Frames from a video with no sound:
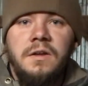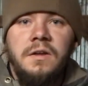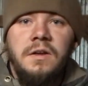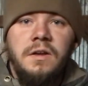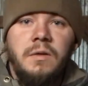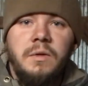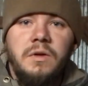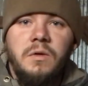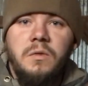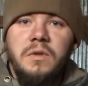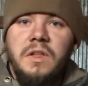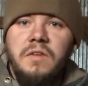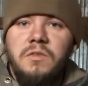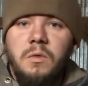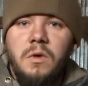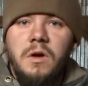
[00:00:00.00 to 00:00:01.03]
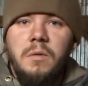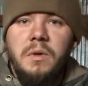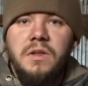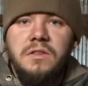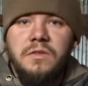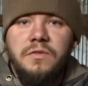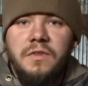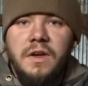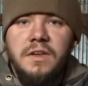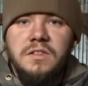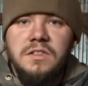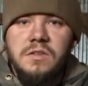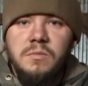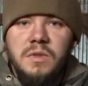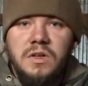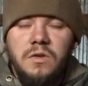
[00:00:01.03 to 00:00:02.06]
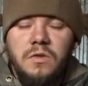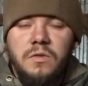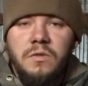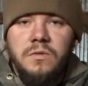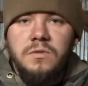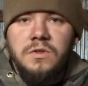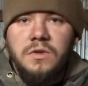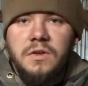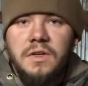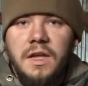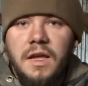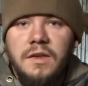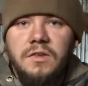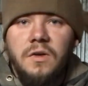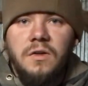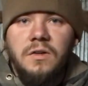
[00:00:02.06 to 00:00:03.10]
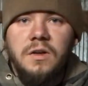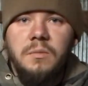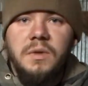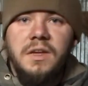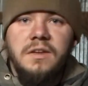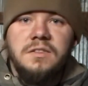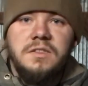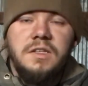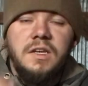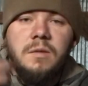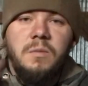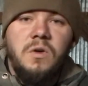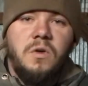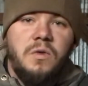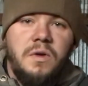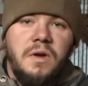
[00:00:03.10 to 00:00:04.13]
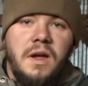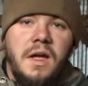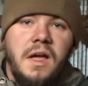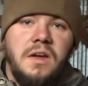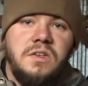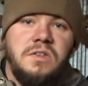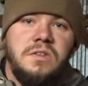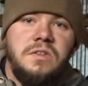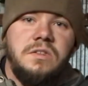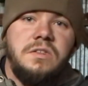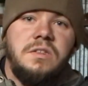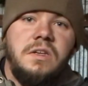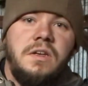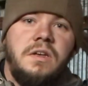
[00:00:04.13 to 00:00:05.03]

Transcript: Now we don't really have to worry about the phase in the middle during case hardening because of the chemical reactions